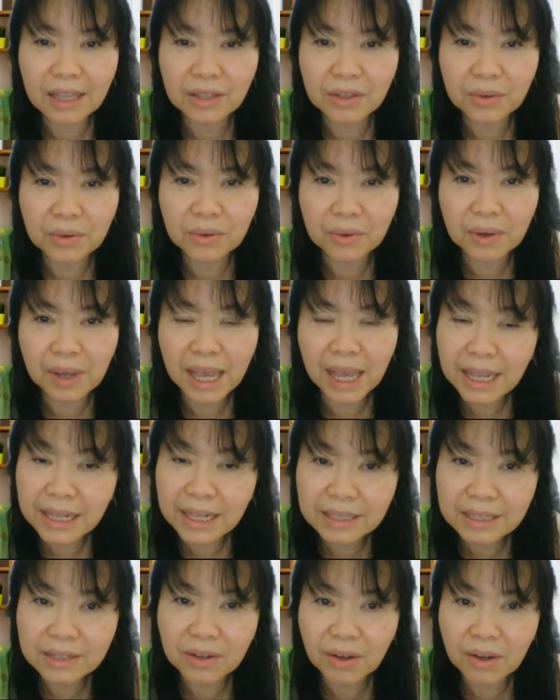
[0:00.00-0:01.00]
you add
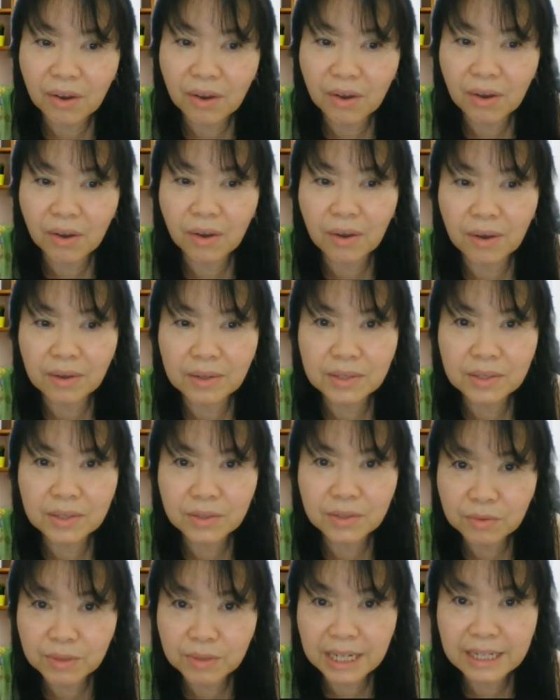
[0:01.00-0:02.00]
your
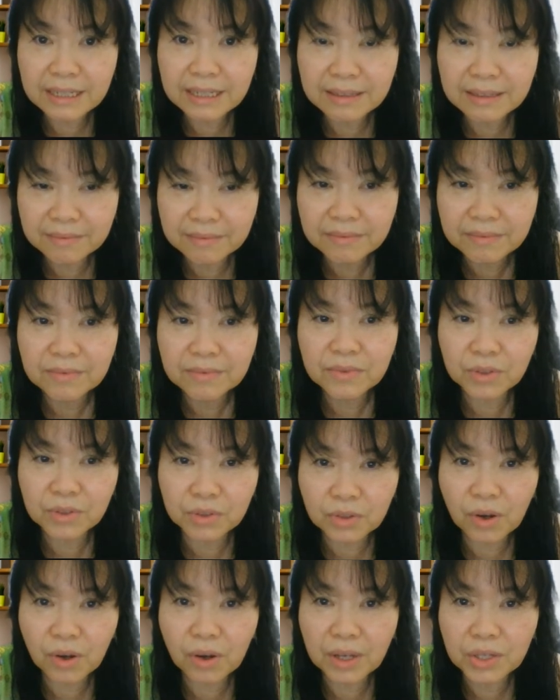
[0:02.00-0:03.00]
student to
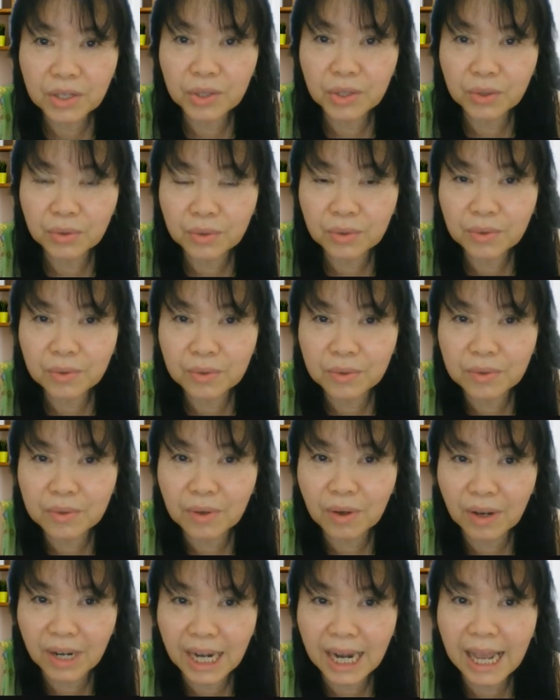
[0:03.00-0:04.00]
join you
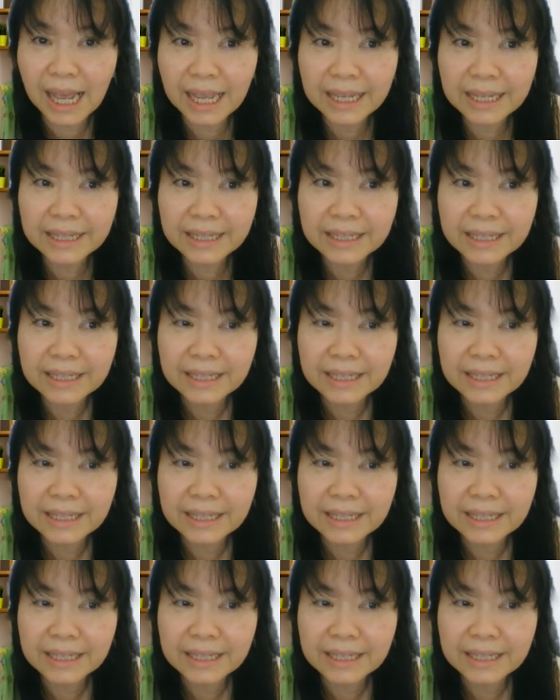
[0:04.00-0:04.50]
online,